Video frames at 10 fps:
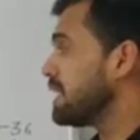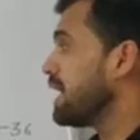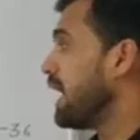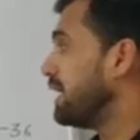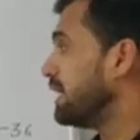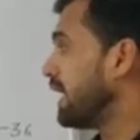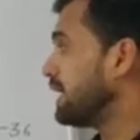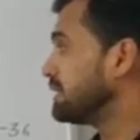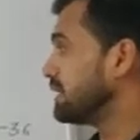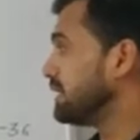and
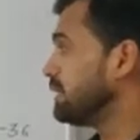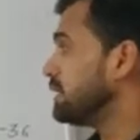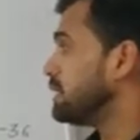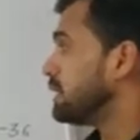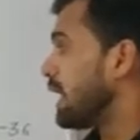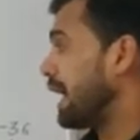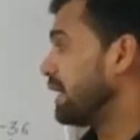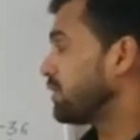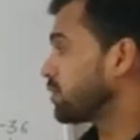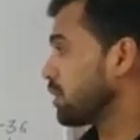as a
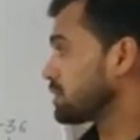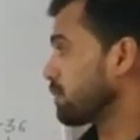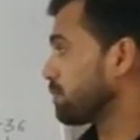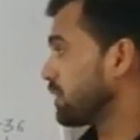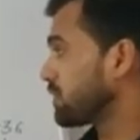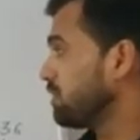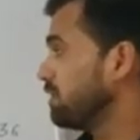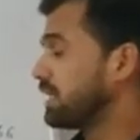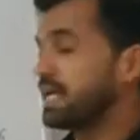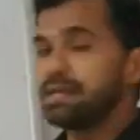addition or subtraction
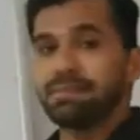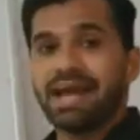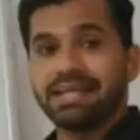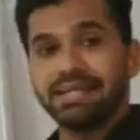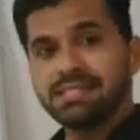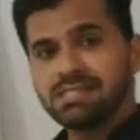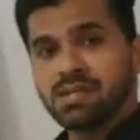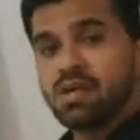we get minus